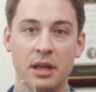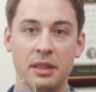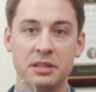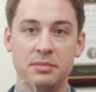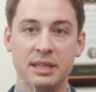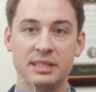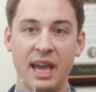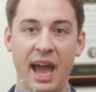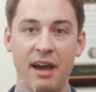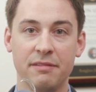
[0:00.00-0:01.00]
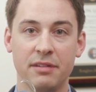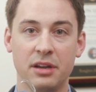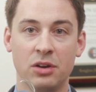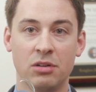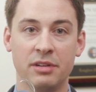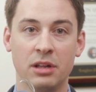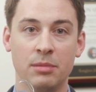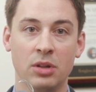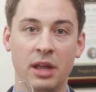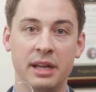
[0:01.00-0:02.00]
This means half your
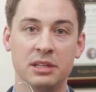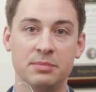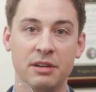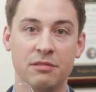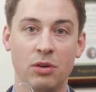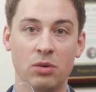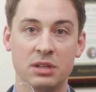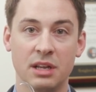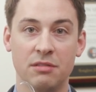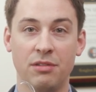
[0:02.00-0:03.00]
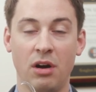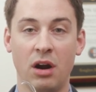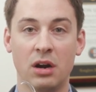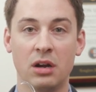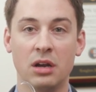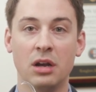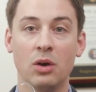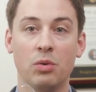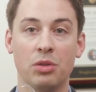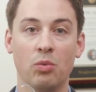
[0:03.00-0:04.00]
available light is being focused at far,
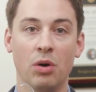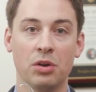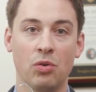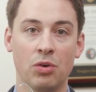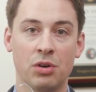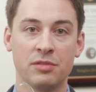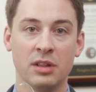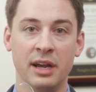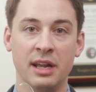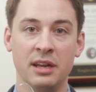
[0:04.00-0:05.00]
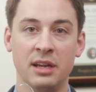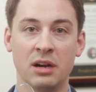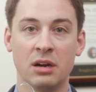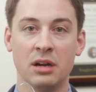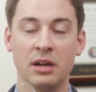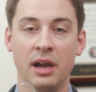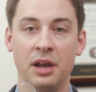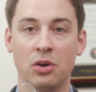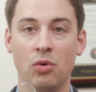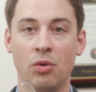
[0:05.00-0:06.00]
with 1/4 of the light at near and
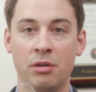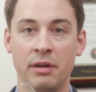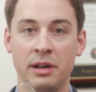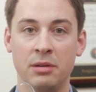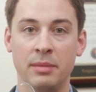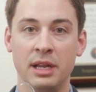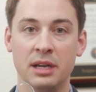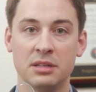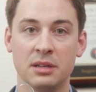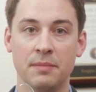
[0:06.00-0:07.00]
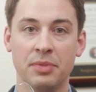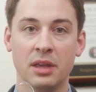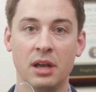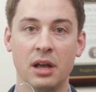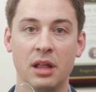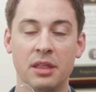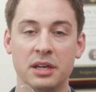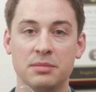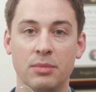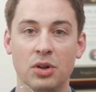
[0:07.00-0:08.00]
1/4 at intermediate.
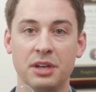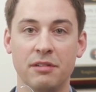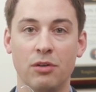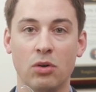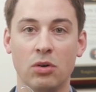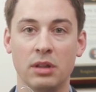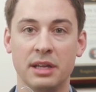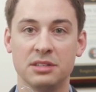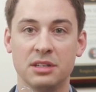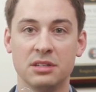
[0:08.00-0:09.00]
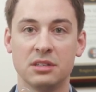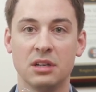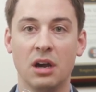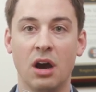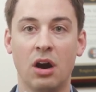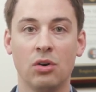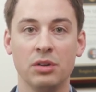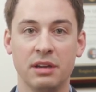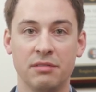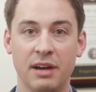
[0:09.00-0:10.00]
Thus, multifocal lenses are
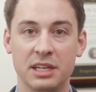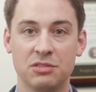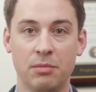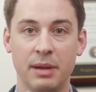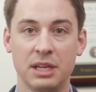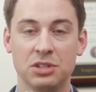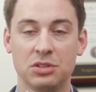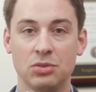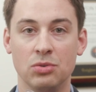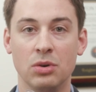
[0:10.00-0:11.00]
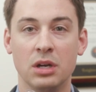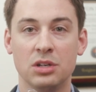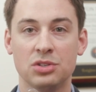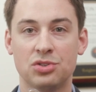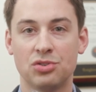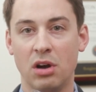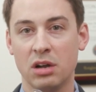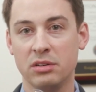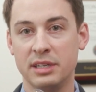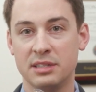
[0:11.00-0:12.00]
only advised for patients who
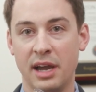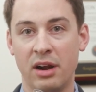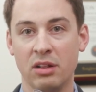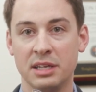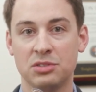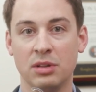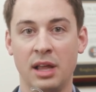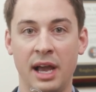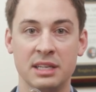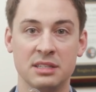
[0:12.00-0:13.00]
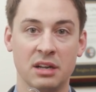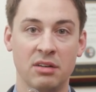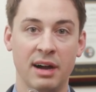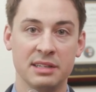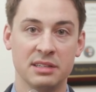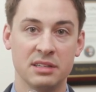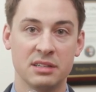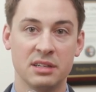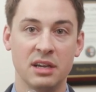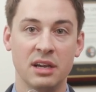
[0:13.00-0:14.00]
strongly desire less reliance on
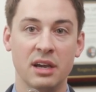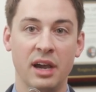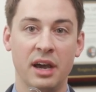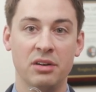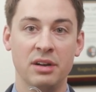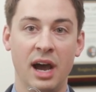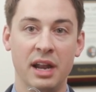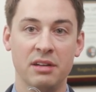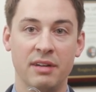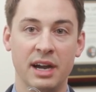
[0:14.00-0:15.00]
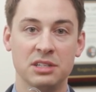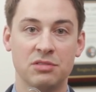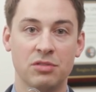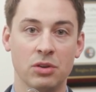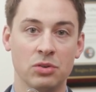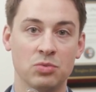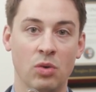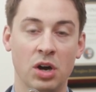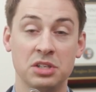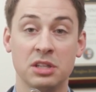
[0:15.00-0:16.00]
glasses and are not advised for those
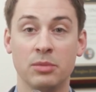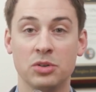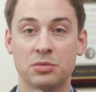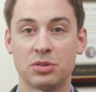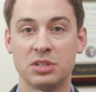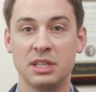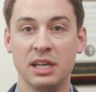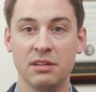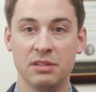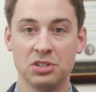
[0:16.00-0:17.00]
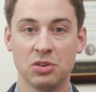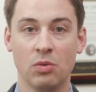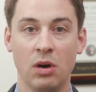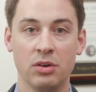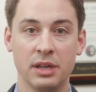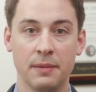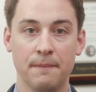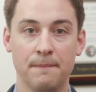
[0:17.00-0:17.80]
wanting the most pristine vision quality.